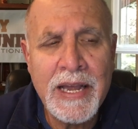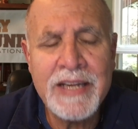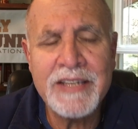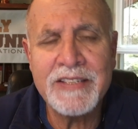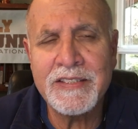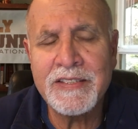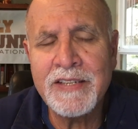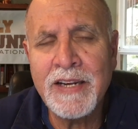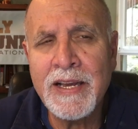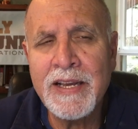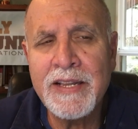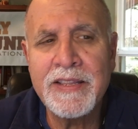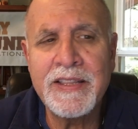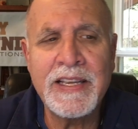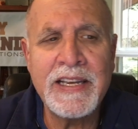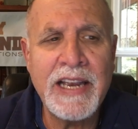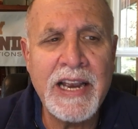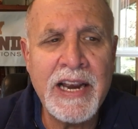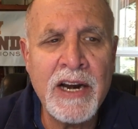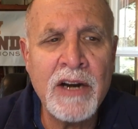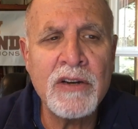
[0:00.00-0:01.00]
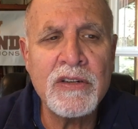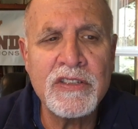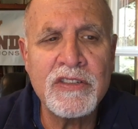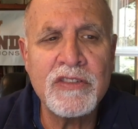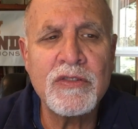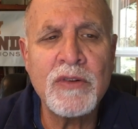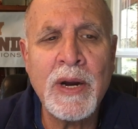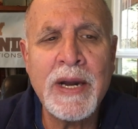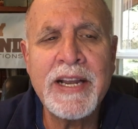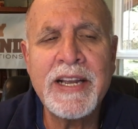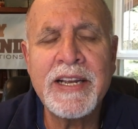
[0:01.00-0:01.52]
has said the
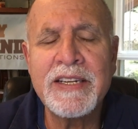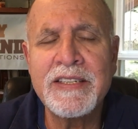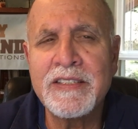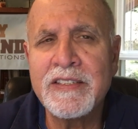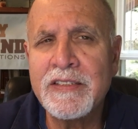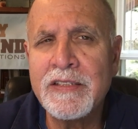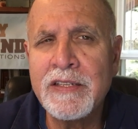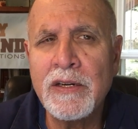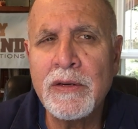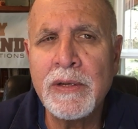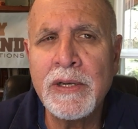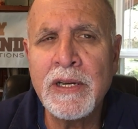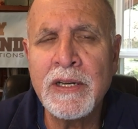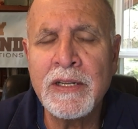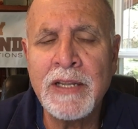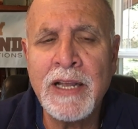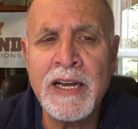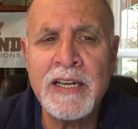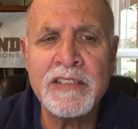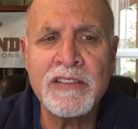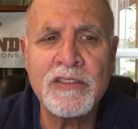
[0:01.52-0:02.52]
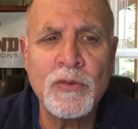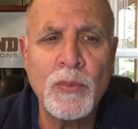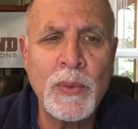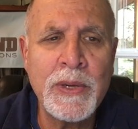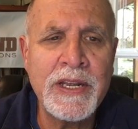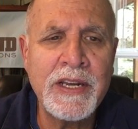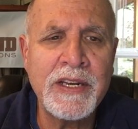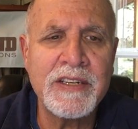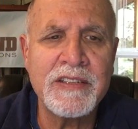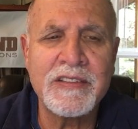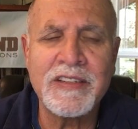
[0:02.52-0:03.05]
airstrike in Syria last
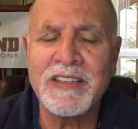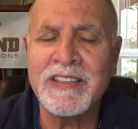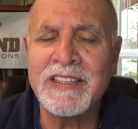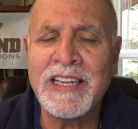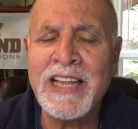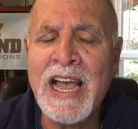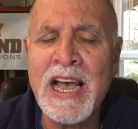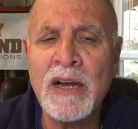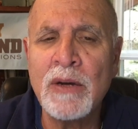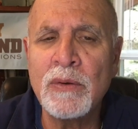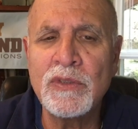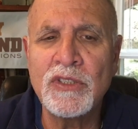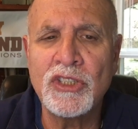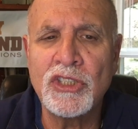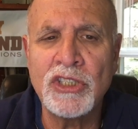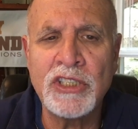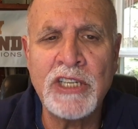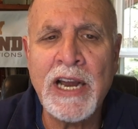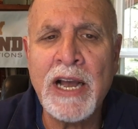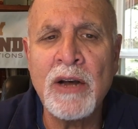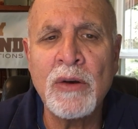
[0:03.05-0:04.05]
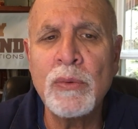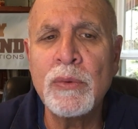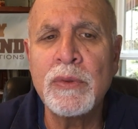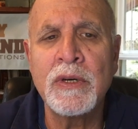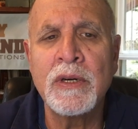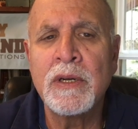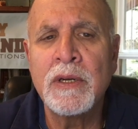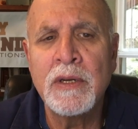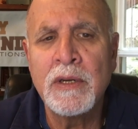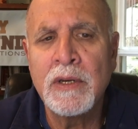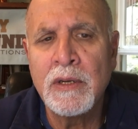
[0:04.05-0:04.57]
week is a loud shout.